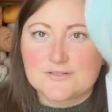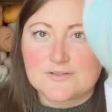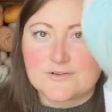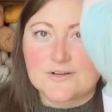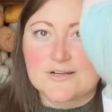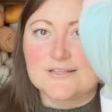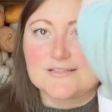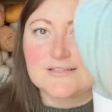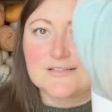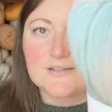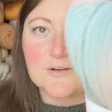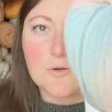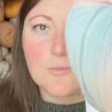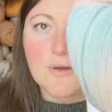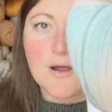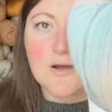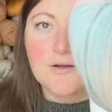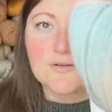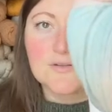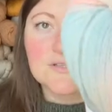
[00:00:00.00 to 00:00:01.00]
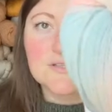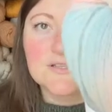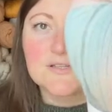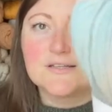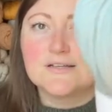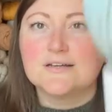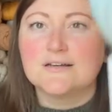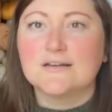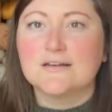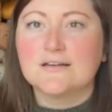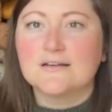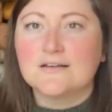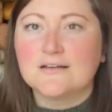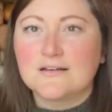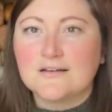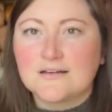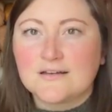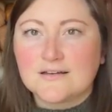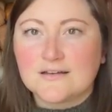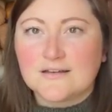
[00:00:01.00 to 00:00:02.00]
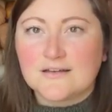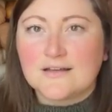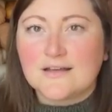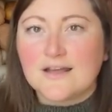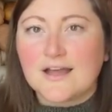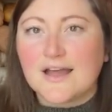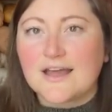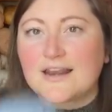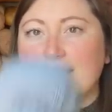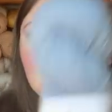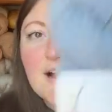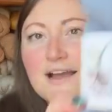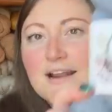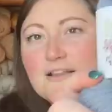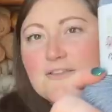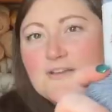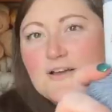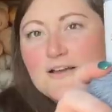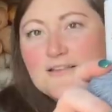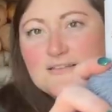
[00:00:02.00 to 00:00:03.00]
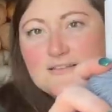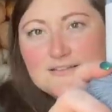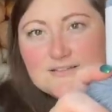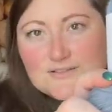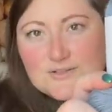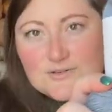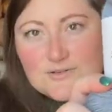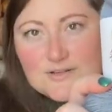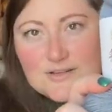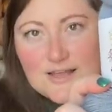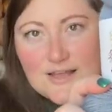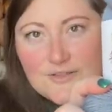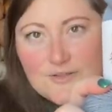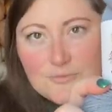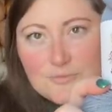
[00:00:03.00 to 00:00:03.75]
or is Snow Mouse. And I kind of thought these two together,